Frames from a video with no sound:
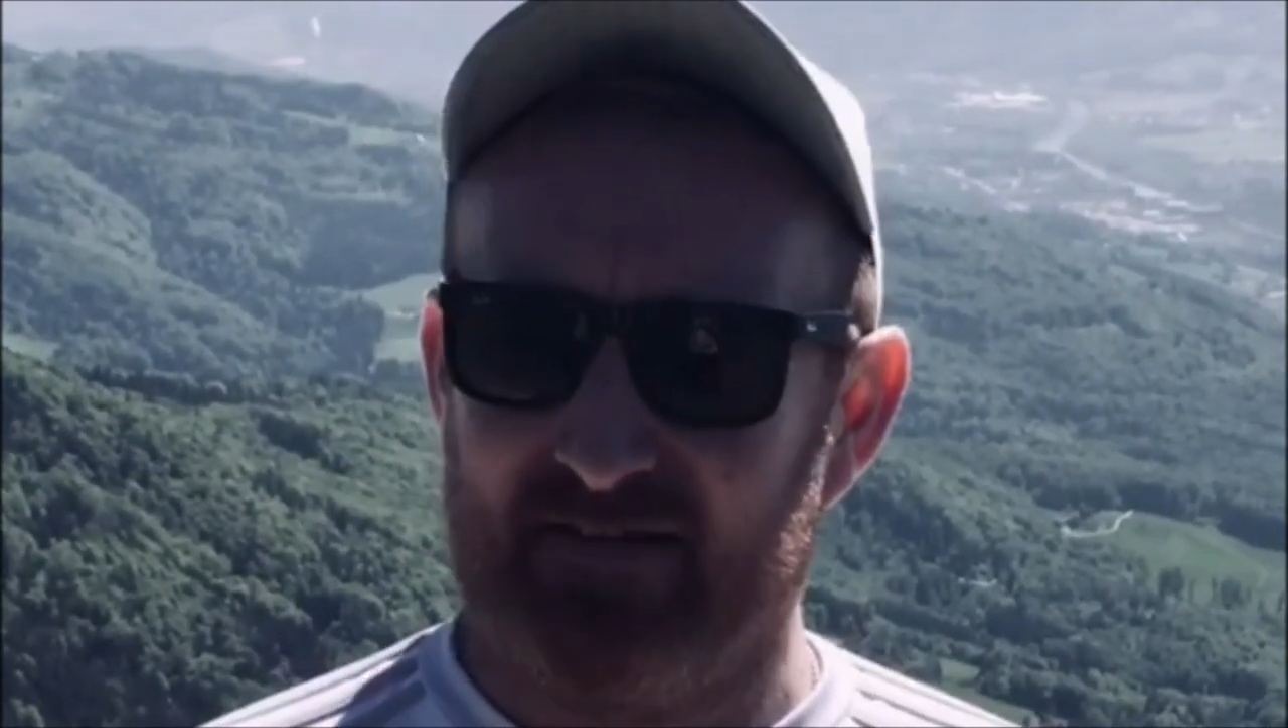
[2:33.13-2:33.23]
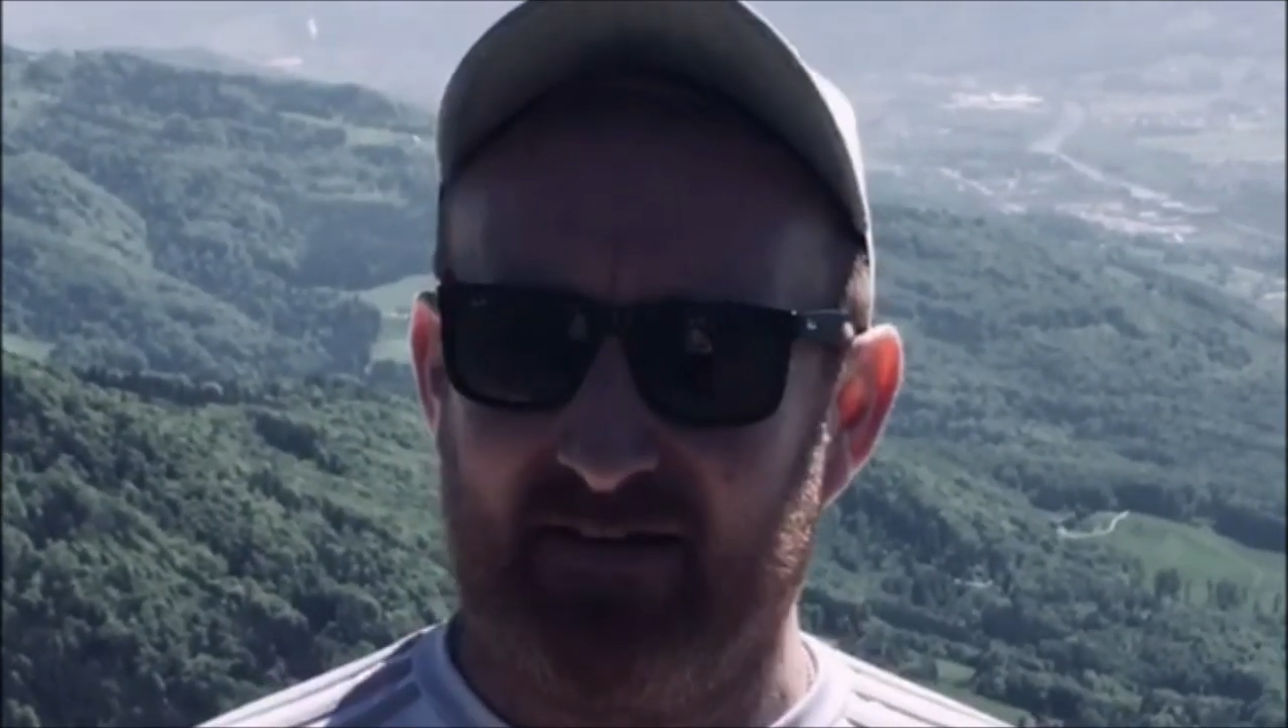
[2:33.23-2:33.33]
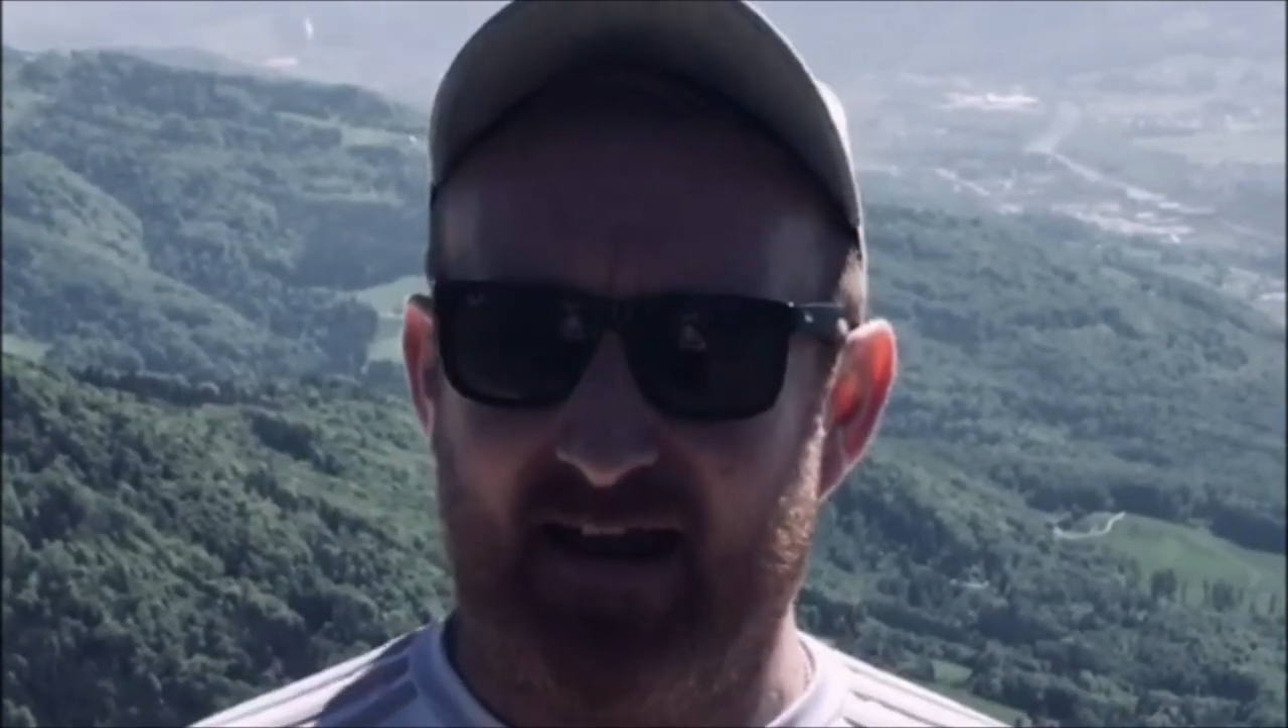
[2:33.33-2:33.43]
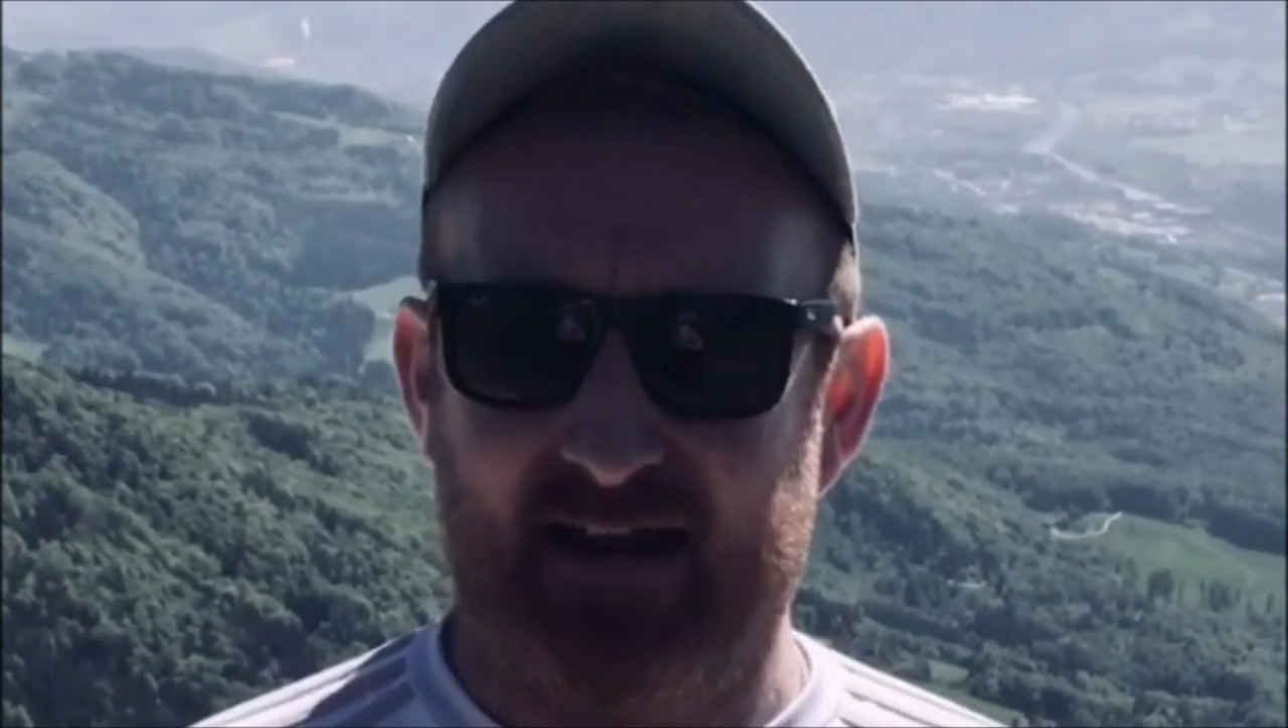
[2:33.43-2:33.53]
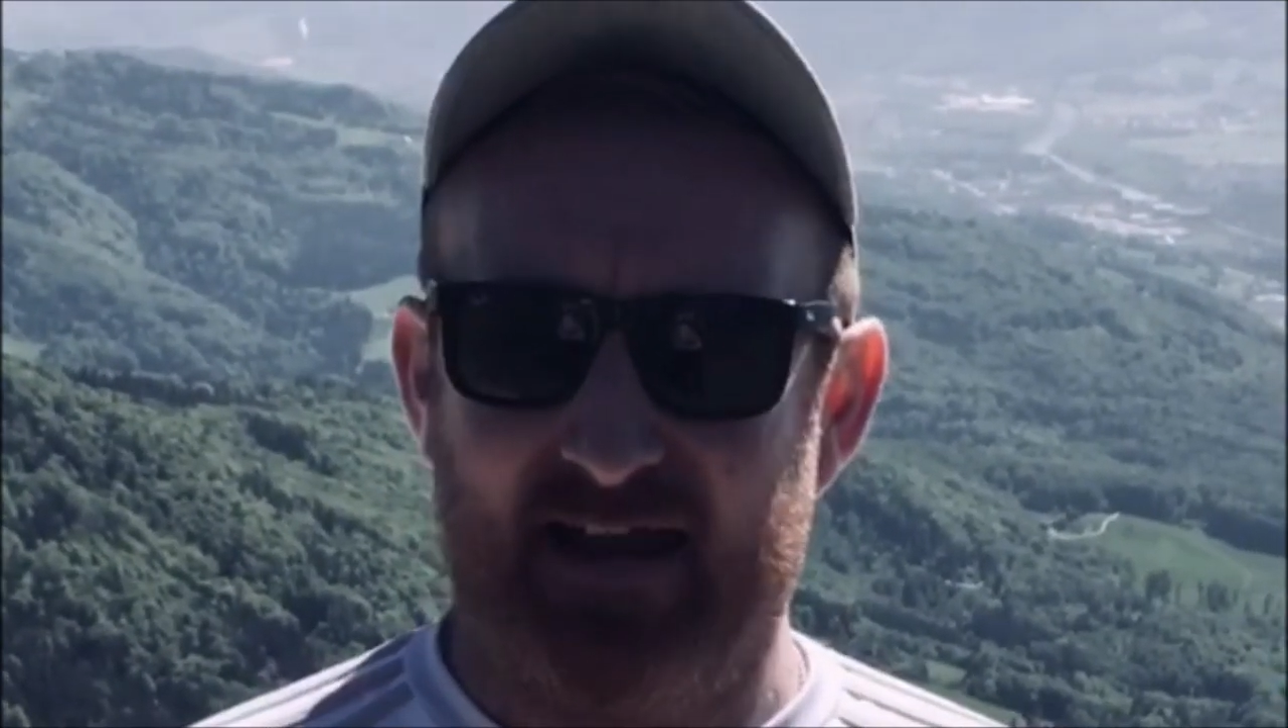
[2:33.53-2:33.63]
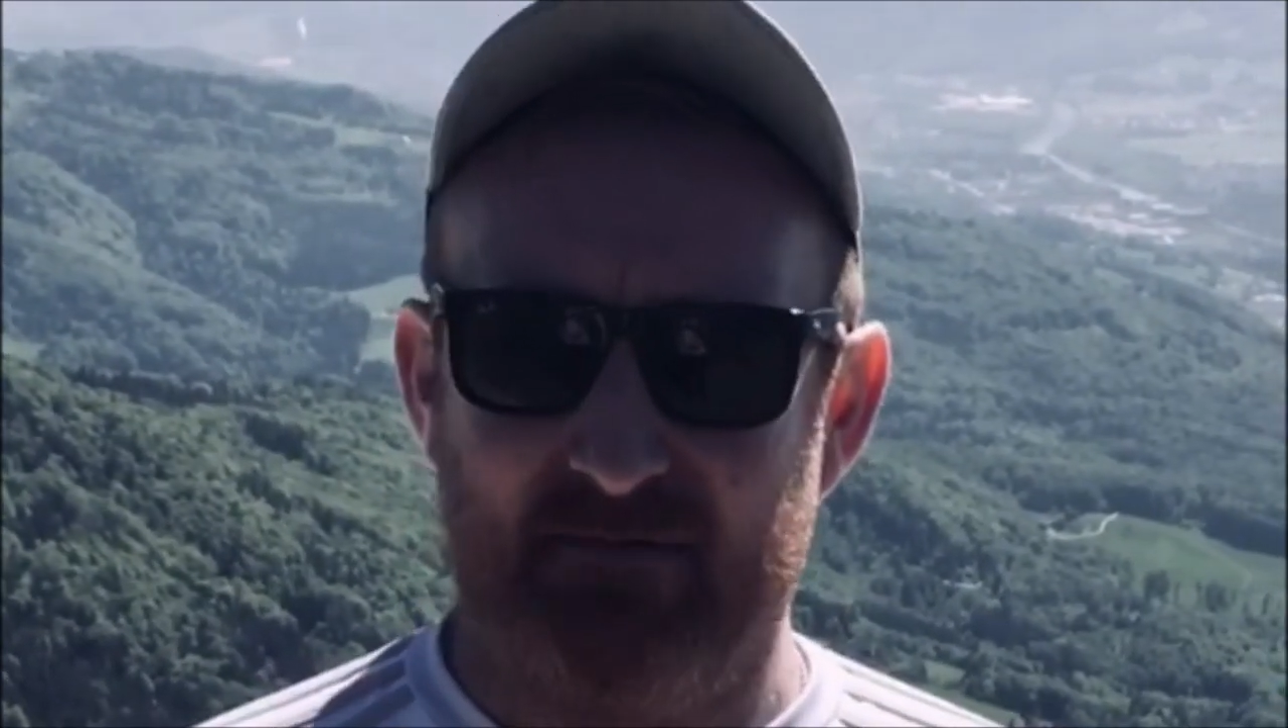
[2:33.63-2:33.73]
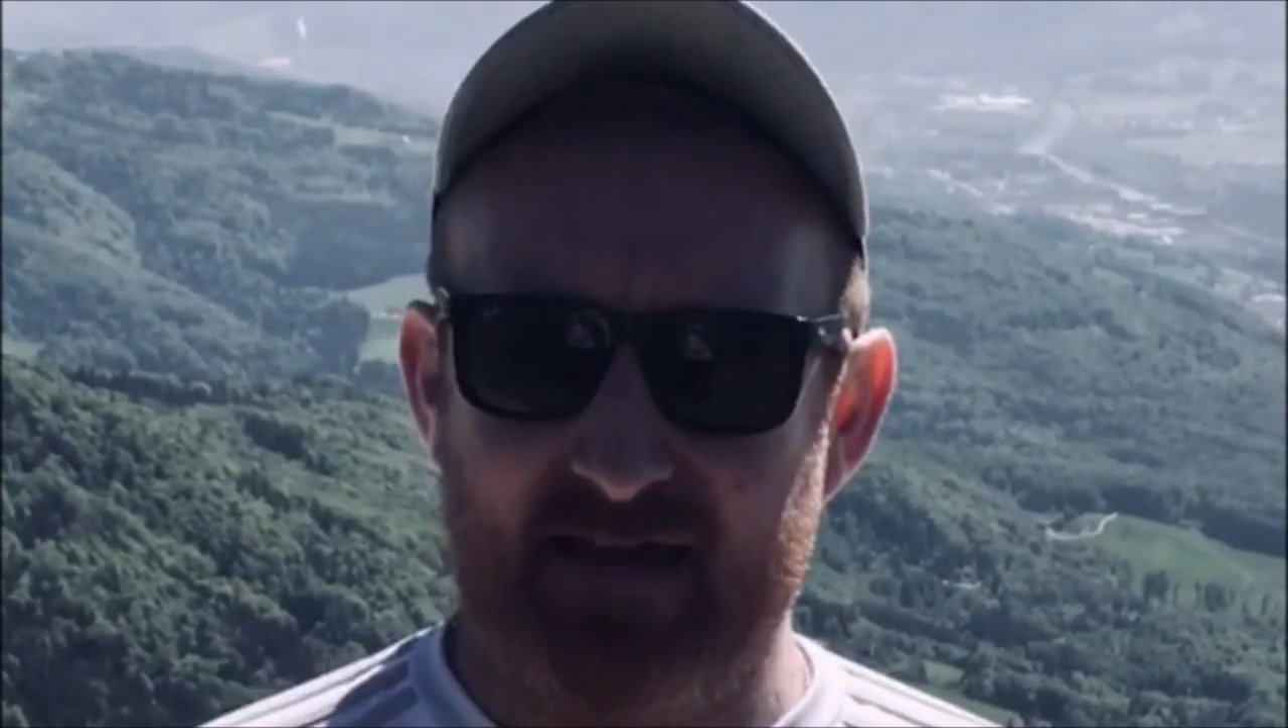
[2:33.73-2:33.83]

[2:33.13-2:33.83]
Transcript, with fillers: Australia